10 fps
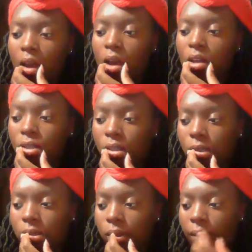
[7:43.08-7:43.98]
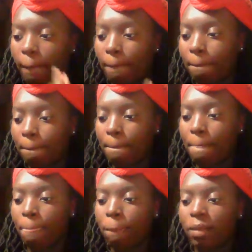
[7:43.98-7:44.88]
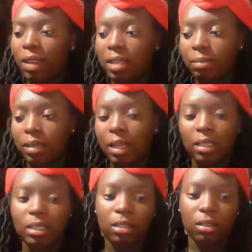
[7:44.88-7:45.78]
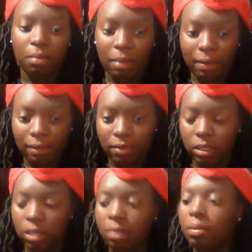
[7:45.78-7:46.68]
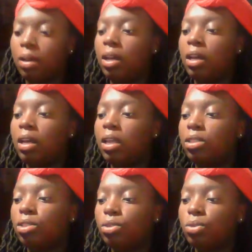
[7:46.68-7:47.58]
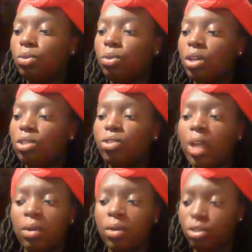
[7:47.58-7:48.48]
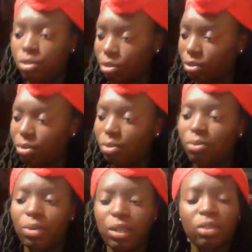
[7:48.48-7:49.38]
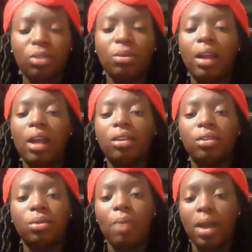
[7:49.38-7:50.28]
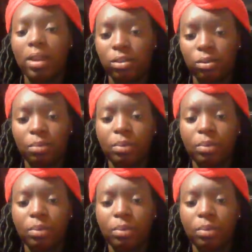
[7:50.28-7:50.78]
Also, last but not least, my 5th tip is to track what you do, when you do it, how you do it, why you do it.